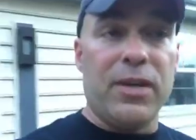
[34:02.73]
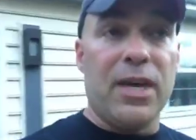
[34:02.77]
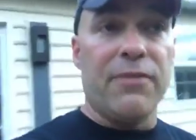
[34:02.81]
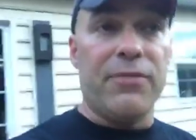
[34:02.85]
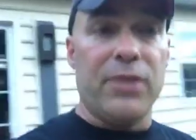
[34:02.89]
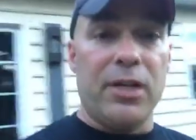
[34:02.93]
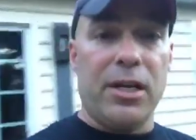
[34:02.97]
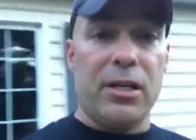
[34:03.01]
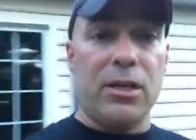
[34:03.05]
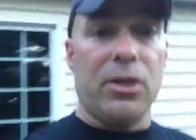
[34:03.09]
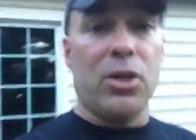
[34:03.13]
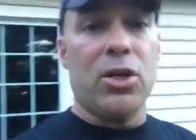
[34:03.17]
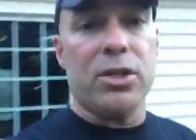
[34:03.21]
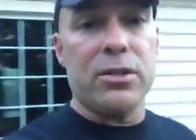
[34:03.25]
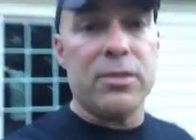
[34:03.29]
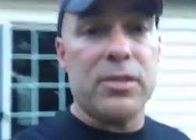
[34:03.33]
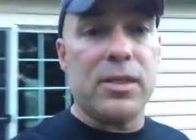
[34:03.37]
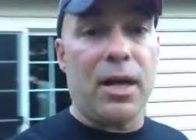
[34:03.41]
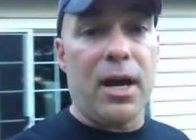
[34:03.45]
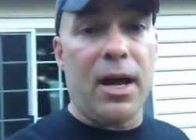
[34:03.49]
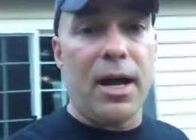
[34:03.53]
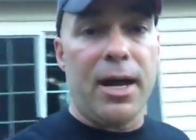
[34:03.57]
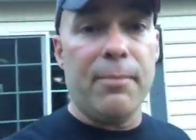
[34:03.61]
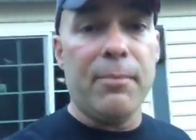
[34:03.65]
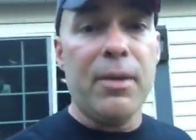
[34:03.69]
given it a good
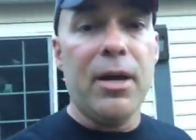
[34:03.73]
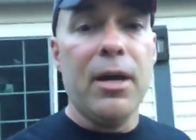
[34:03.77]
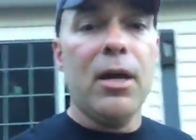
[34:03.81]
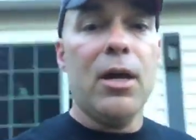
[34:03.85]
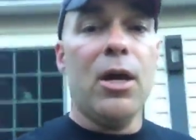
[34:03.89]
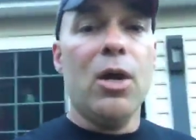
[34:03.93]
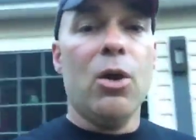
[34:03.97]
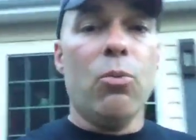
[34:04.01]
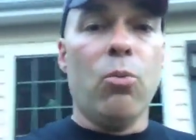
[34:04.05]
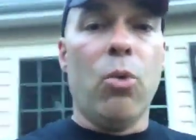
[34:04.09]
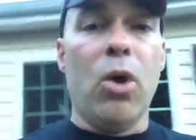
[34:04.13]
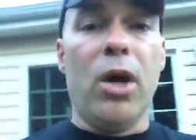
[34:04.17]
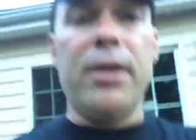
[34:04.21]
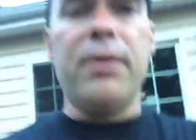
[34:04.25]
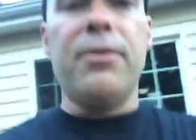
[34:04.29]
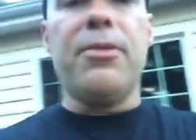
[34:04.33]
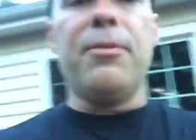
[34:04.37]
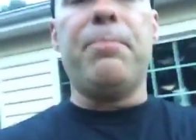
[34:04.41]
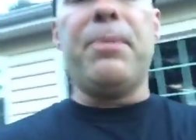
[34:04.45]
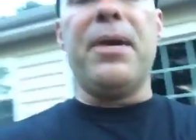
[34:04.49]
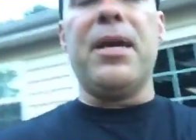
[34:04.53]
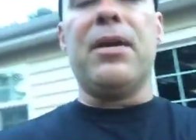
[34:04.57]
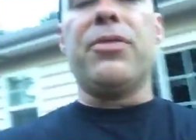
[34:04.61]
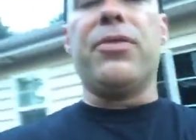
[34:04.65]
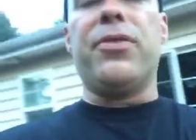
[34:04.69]
time. One of the
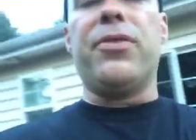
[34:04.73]
big